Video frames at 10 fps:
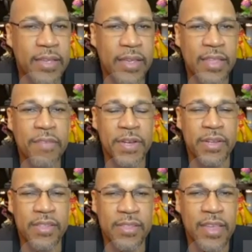
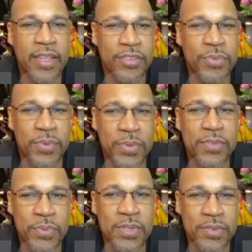definitely. The, the, cancer one
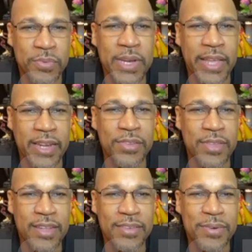was was related to
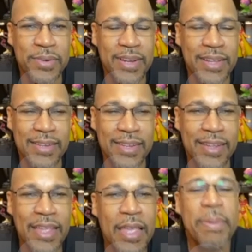that storyline. Yeah,
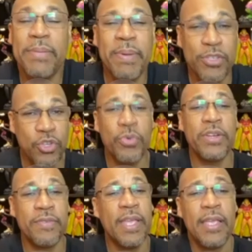I mean, but but you
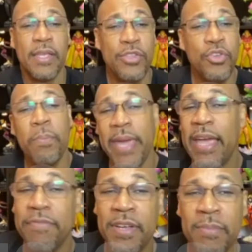would have you may
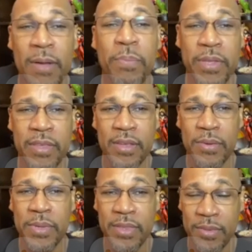have come up with a
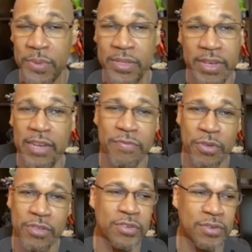with with Jane
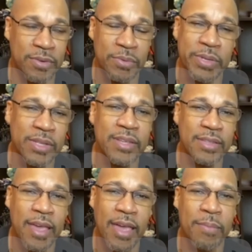Foster
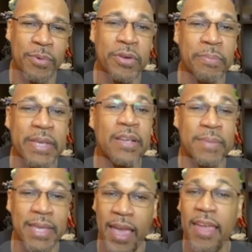wielding the hammer and becoming a